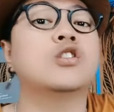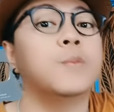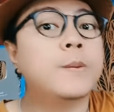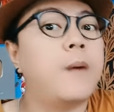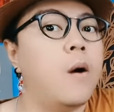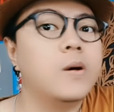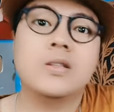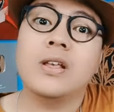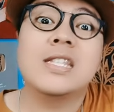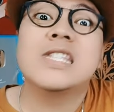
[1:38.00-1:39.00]

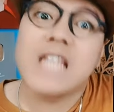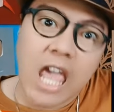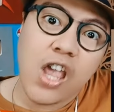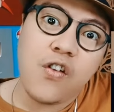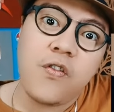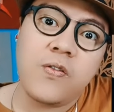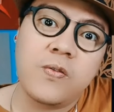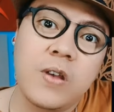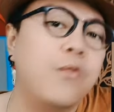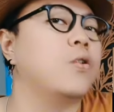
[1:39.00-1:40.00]
superpowers? It's safe
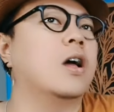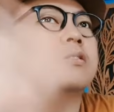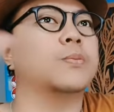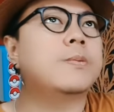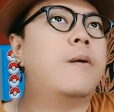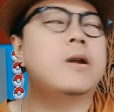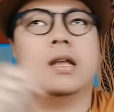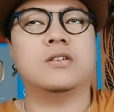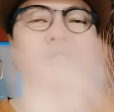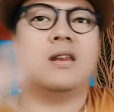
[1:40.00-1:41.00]
if you have superpower
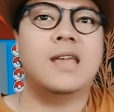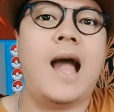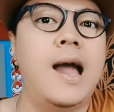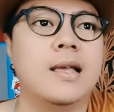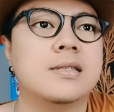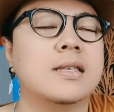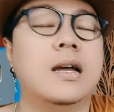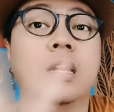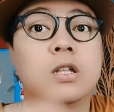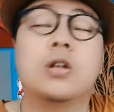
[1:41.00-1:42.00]
like creating ice.
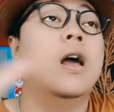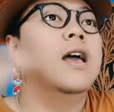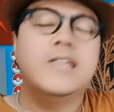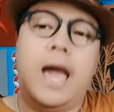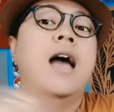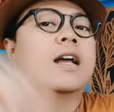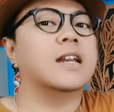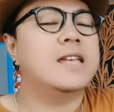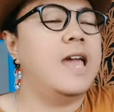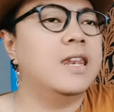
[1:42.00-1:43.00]
Yeah,
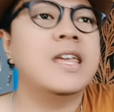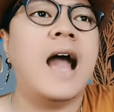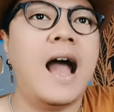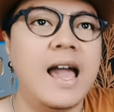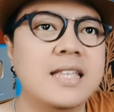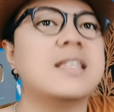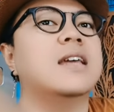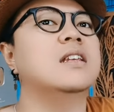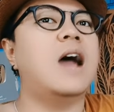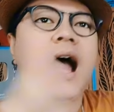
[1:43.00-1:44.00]
creating ice
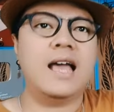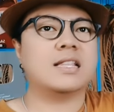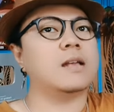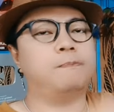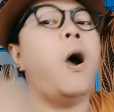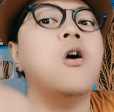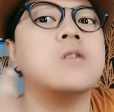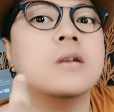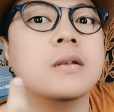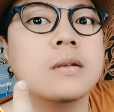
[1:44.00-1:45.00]
and the ice like
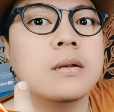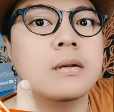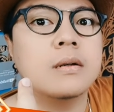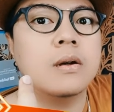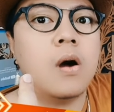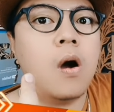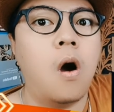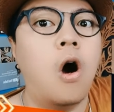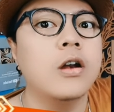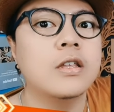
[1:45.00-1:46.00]
poke
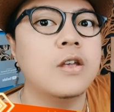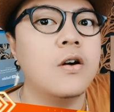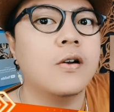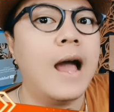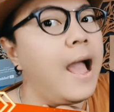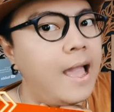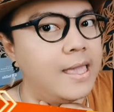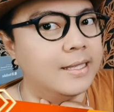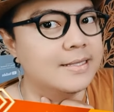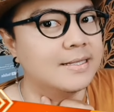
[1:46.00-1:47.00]
on your
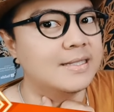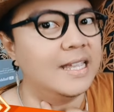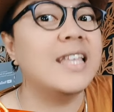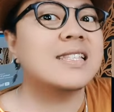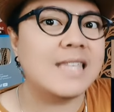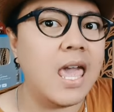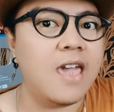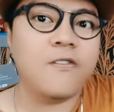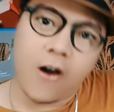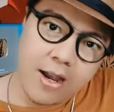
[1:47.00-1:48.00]
eyes. It's
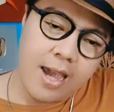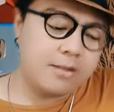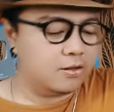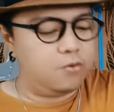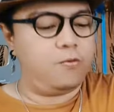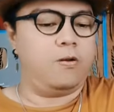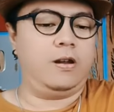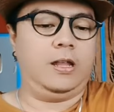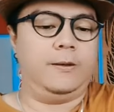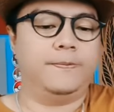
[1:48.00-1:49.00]
safe. Okay, so don't
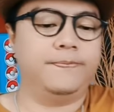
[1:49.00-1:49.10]
worry.